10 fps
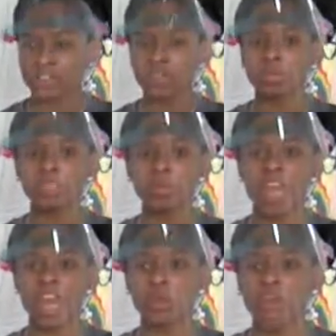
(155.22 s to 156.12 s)
for them to
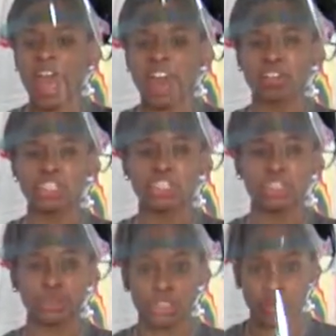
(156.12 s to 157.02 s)
be able to have
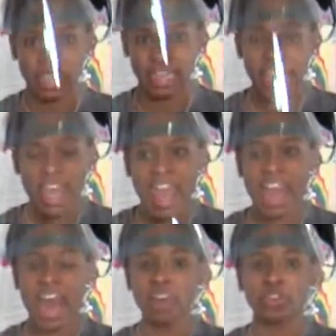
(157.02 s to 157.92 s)
children
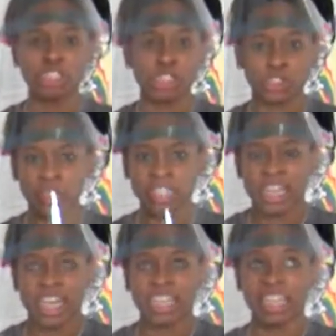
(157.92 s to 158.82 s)
and have their children
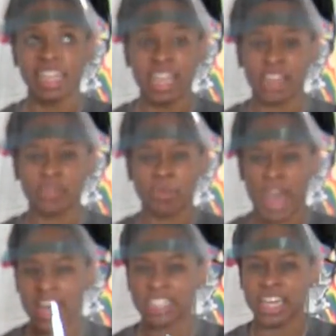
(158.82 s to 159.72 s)
live
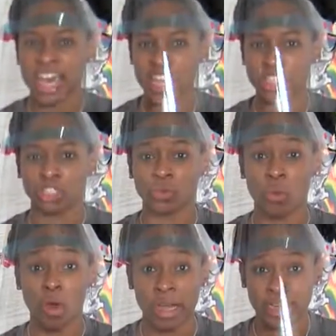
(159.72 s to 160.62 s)
past the age
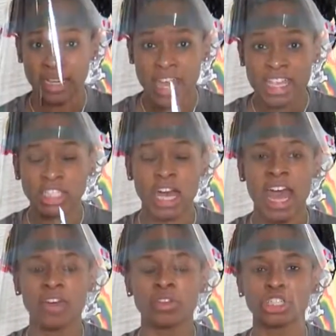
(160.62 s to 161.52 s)
of one, to
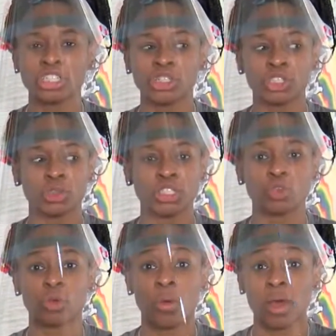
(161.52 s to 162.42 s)
have their children
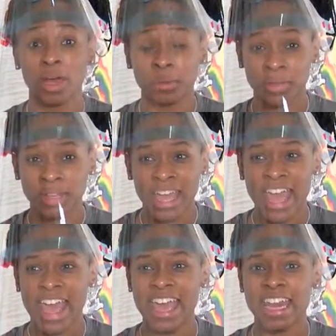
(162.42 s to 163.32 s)
grow up
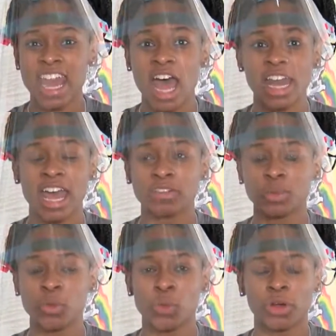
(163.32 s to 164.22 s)
and not have
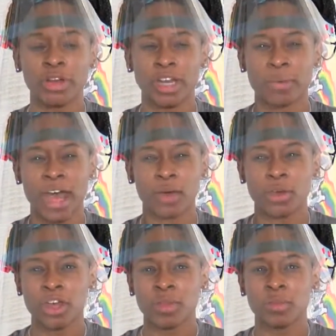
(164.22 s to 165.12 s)
to be worried
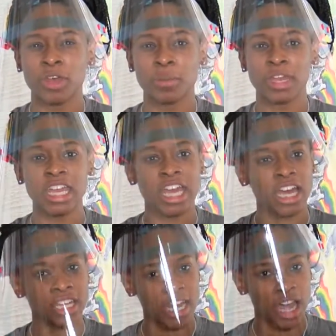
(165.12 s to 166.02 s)
about them being
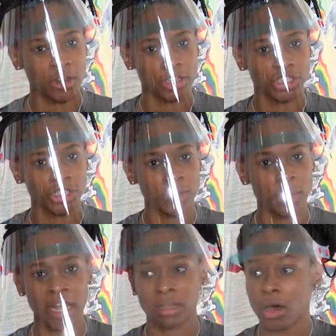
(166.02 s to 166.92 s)
gunned down in the
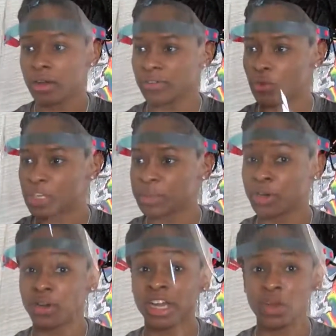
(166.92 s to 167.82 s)
street by law
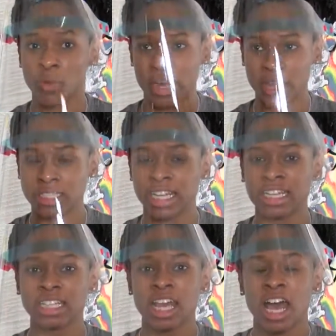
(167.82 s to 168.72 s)
enforcement or anyone else. It
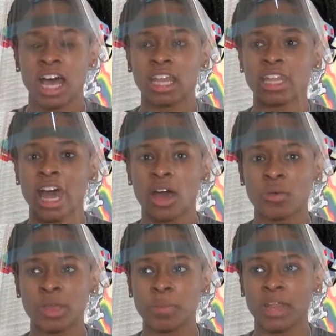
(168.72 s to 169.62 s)
is
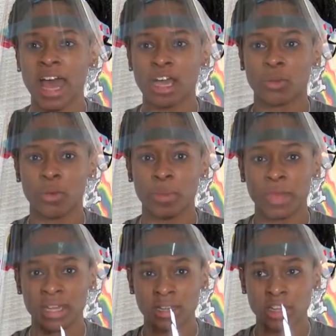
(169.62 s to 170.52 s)
allowing black
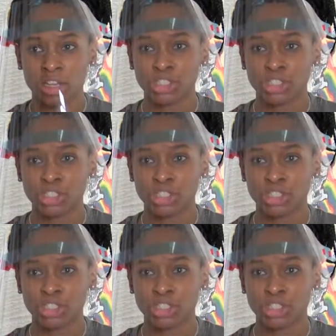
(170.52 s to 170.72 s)
women